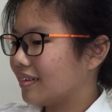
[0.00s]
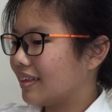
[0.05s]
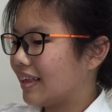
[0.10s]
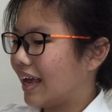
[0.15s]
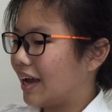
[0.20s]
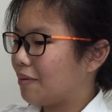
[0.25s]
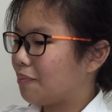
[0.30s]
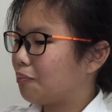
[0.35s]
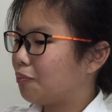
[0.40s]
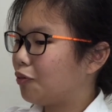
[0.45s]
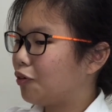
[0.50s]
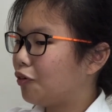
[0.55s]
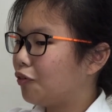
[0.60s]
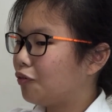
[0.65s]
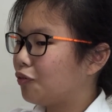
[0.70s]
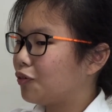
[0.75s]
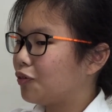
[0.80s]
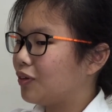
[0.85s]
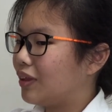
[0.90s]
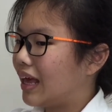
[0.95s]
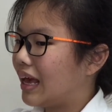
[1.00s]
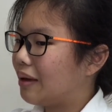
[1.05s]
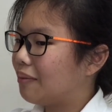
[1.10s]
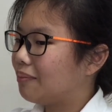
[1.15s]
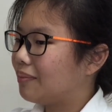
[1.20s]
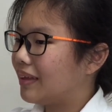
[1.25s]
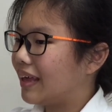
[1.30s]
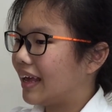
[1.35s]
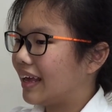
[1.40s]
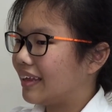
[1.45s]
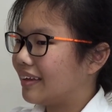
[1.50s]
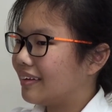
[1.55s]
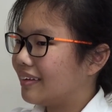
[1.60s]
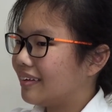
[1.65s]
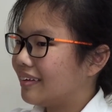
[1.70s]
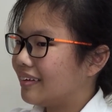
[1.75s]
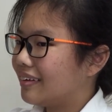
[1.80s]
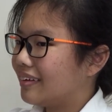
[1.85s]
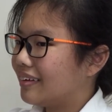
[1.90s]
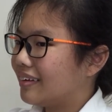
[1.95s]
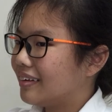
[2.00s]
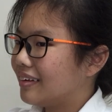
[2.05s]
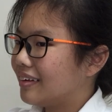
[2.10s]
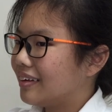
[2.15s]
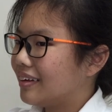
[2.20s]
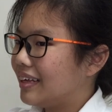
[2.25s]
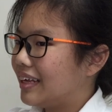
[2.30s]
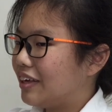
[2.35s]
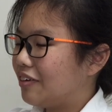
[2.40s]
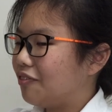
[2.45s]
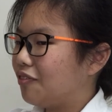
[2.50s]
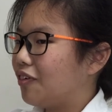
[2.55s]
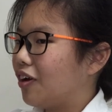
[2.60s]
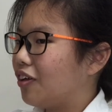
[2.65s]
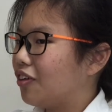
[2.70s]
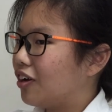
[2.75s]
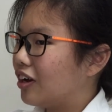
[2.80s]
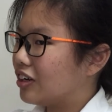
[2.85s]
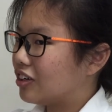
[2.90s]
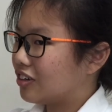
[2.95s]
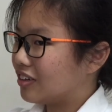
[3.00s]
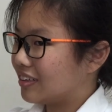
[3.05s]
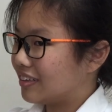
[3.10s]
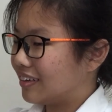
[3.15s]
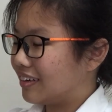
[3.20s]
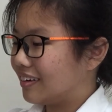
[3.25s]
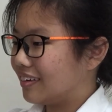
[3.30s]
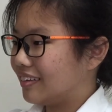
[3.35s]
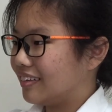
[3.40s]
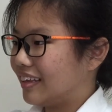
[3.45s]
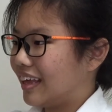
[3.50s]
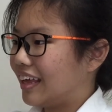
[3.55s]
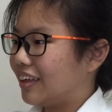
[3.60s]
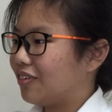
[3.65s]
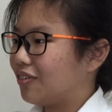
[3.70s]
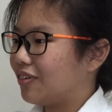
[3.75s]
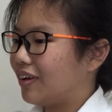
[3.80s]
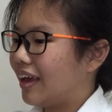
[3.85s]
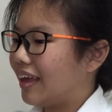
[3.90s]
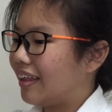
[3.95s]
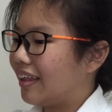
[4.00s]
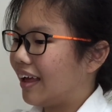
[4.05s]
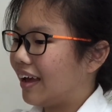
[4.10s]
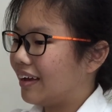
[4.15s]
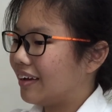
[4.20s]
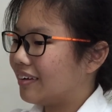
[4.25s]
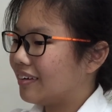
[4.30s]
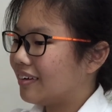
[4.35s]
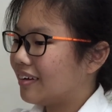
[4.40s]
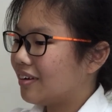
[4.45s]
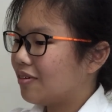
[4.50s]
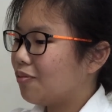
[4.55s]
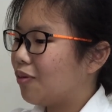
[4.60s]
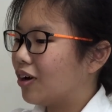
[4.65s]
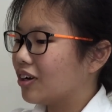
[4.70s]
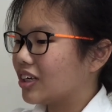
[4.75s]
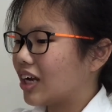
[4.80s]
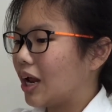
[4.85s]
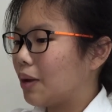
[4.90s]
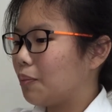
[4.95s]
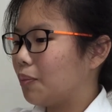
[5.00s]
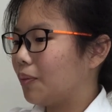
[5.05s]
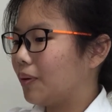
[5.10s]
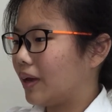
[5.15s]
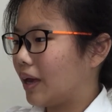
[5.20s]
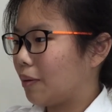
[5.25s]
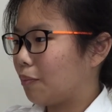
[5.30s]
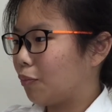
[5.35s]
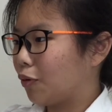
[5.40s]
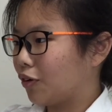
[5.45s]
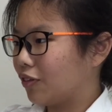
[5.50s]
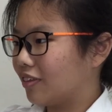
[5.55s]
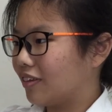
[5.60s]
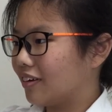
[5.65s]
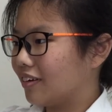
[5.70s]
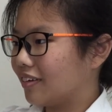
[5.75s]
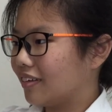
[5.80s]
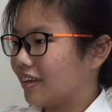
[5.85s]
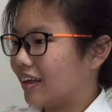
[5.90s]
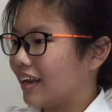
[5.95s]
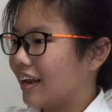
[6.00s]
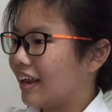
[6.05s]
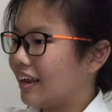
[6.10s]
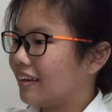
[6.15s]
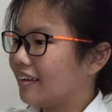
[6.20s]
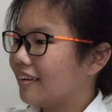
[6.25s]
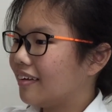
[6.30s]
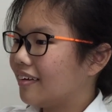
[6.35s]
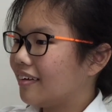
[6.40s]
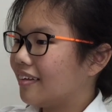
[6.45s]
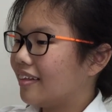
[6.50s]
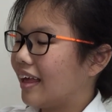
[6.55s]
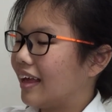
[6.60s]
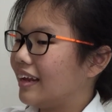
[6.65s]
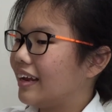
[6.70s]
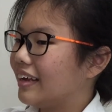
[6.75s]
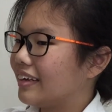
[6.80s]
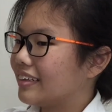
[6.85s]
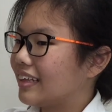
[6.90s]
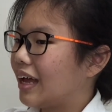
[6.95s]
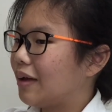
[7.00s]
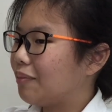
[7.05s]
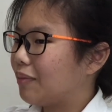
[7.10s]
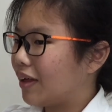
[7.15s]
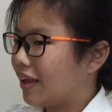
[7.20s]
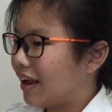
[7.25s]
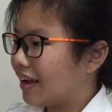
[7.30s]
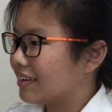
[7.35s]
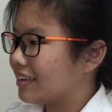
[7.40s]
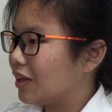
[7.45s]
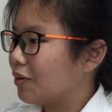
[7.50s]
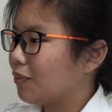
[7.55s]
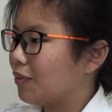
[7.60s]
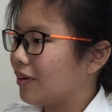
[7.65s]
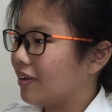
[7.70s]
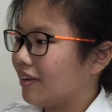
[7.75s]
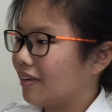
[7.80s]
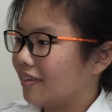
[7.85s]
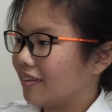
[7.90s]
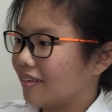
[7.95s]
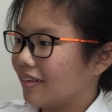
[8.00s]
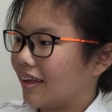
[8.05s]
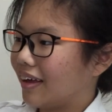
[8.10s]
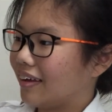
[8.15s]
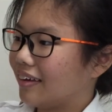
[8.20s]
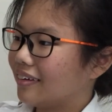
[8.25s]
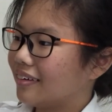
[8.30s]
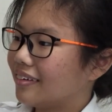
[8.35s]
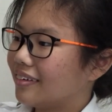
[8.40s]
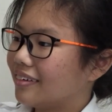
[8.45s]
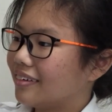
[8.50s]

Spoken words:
Like prove to them that if you are not interested, then you can like watch other people get bonded, and then like next time then ask them again, like